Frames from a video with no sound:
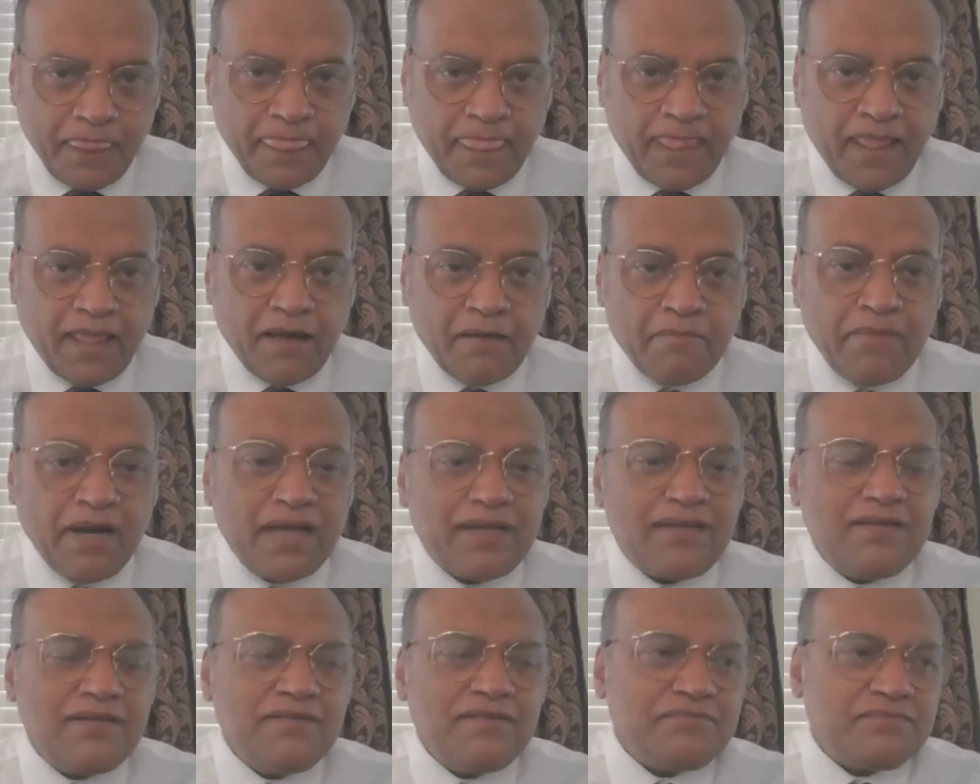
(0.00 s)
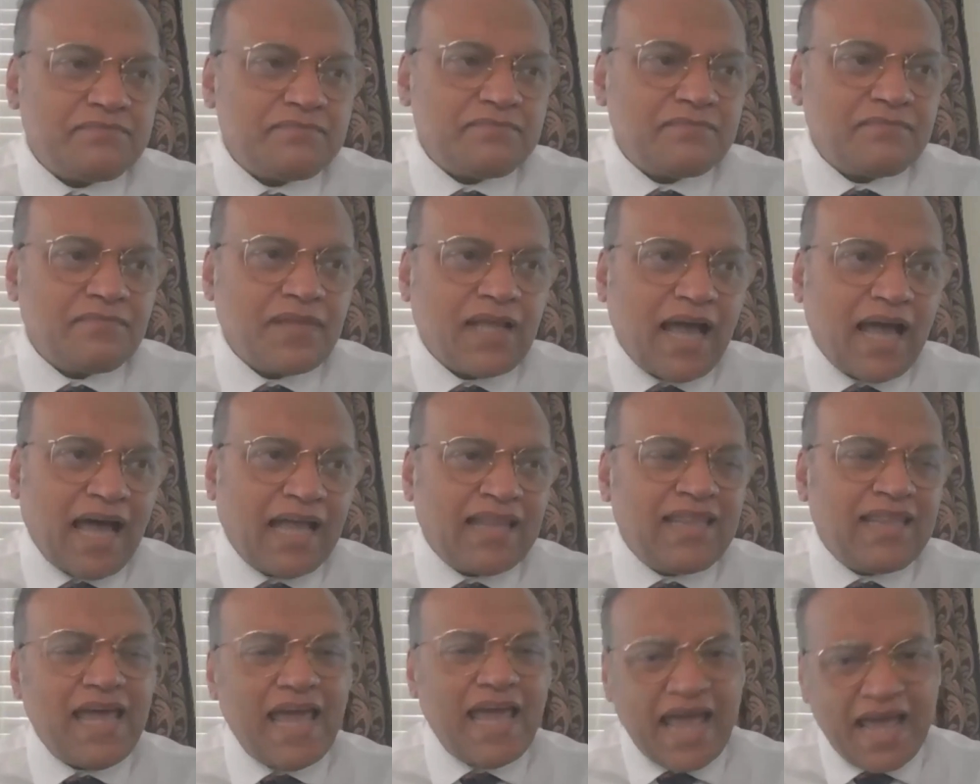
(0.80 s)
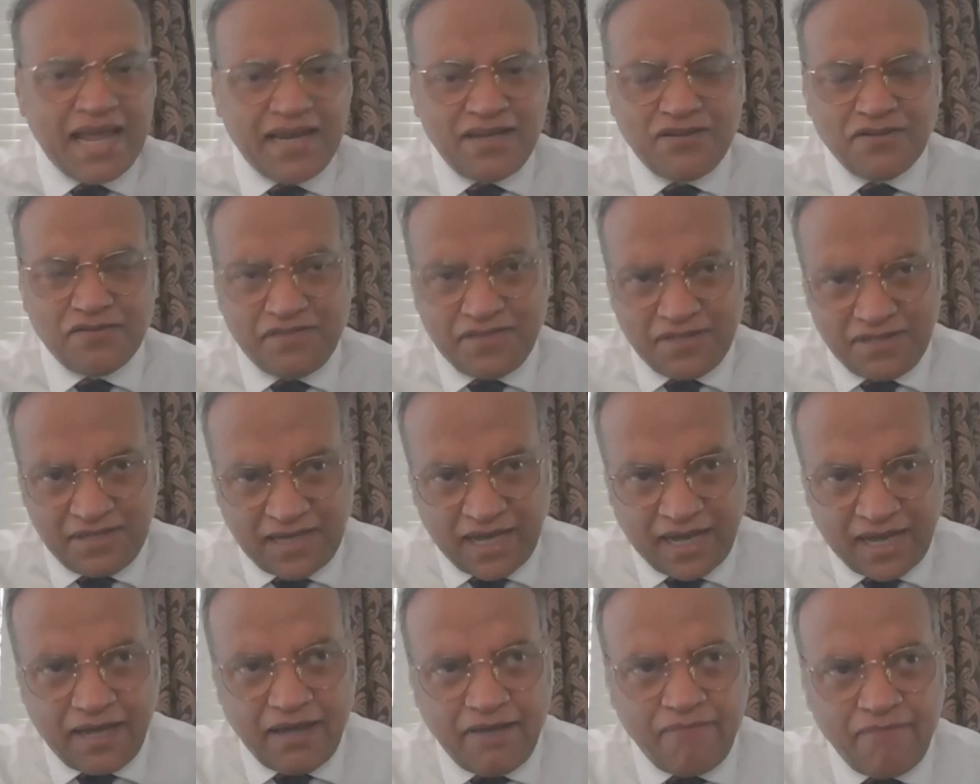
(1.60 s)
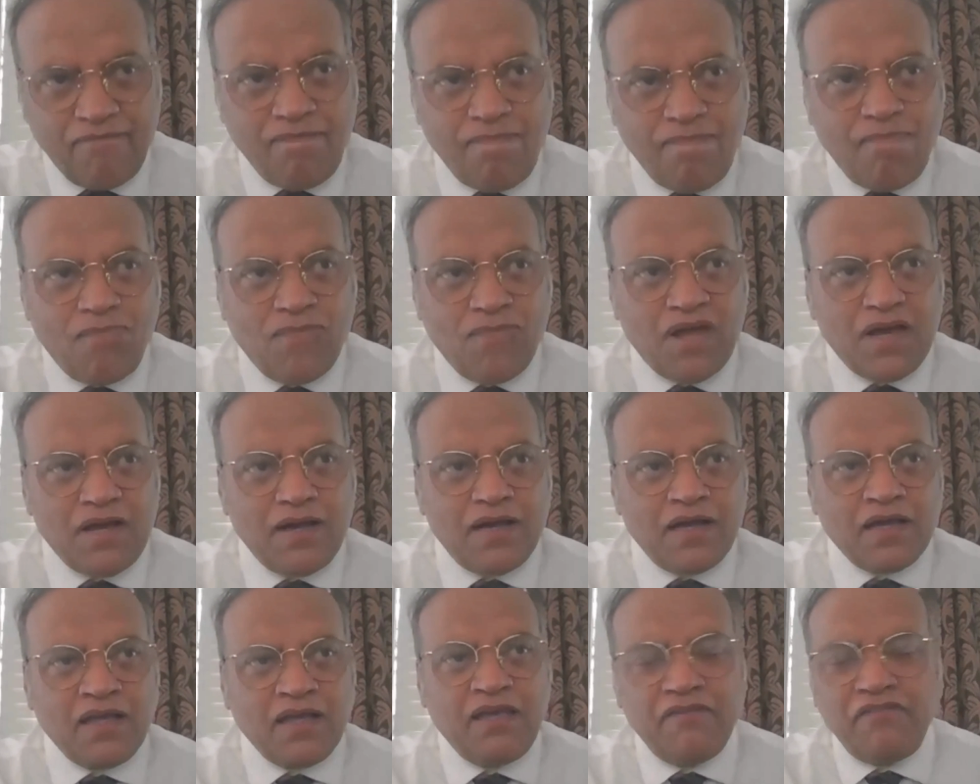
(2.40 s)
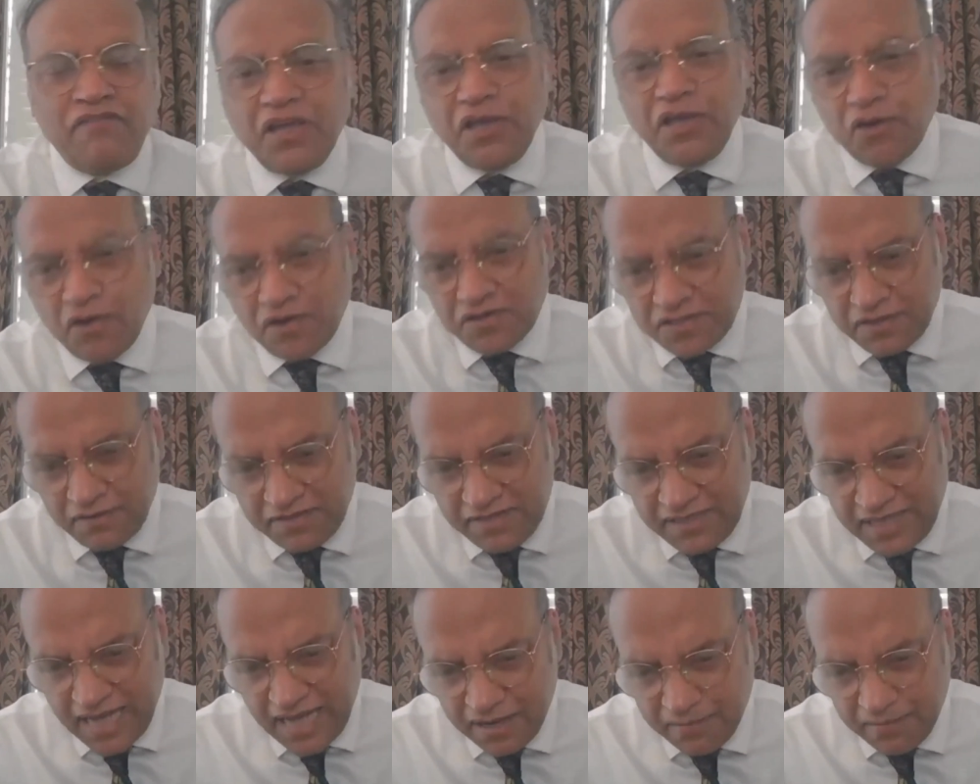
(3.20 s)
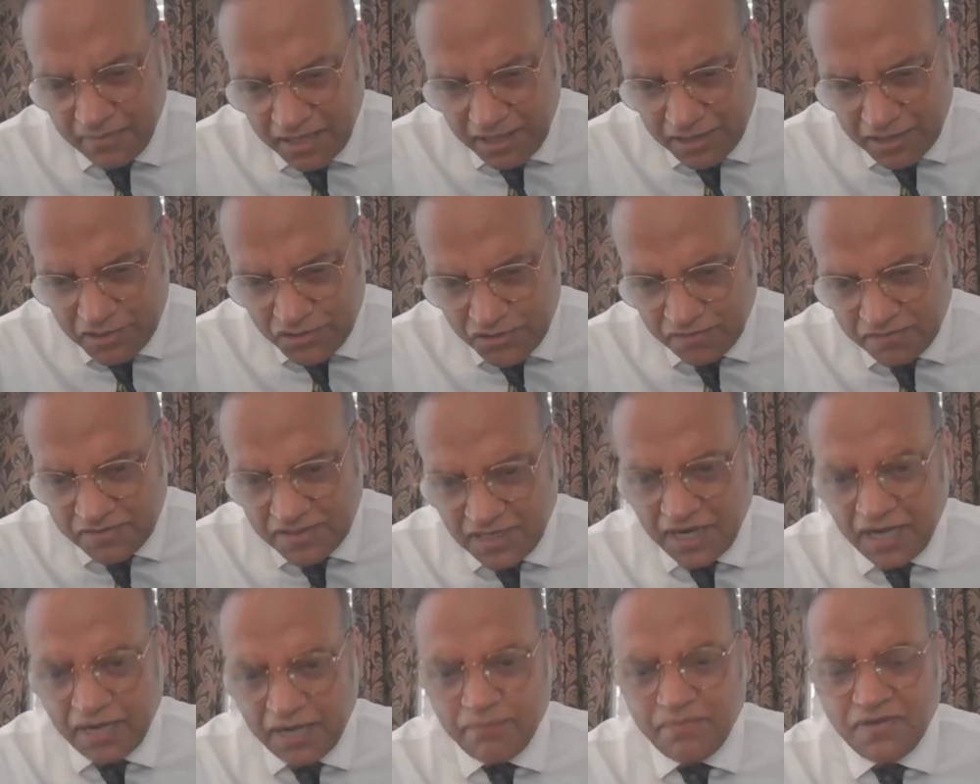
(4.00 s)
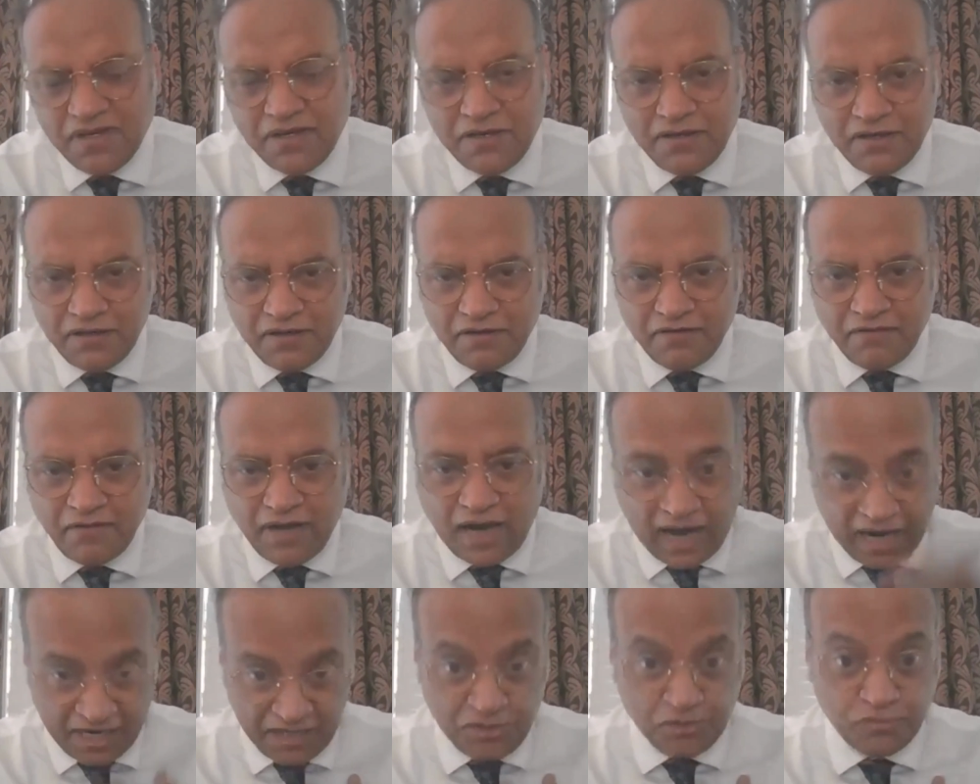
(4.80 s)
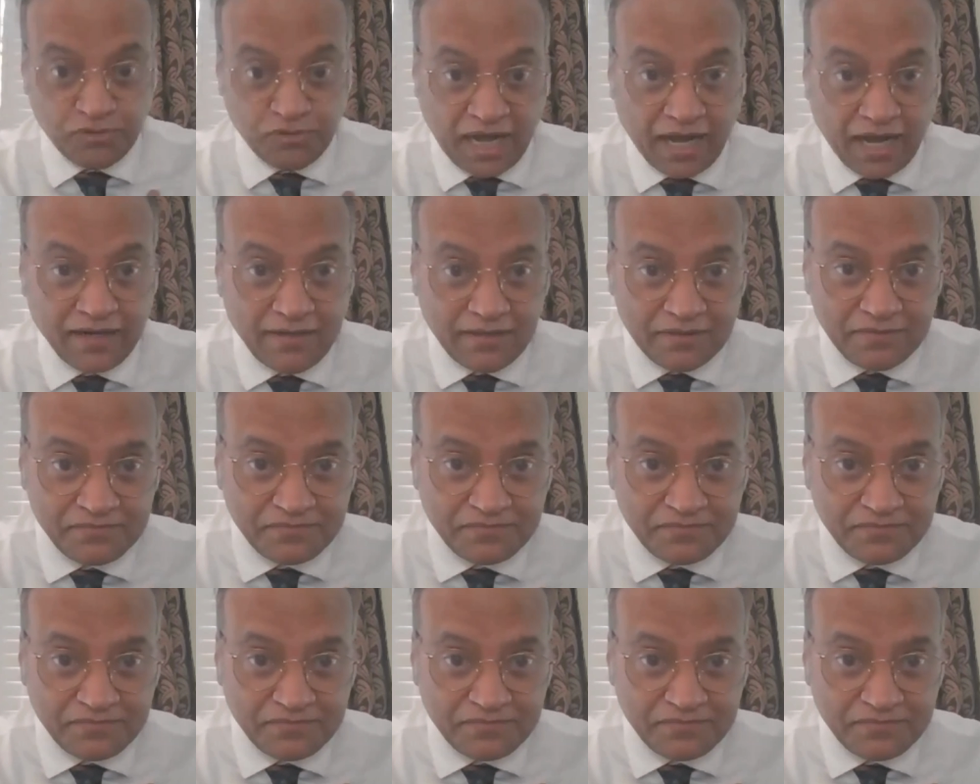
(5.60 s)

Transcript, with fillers: mm, but at the end of the day giving yourself 10 minutes of time i do that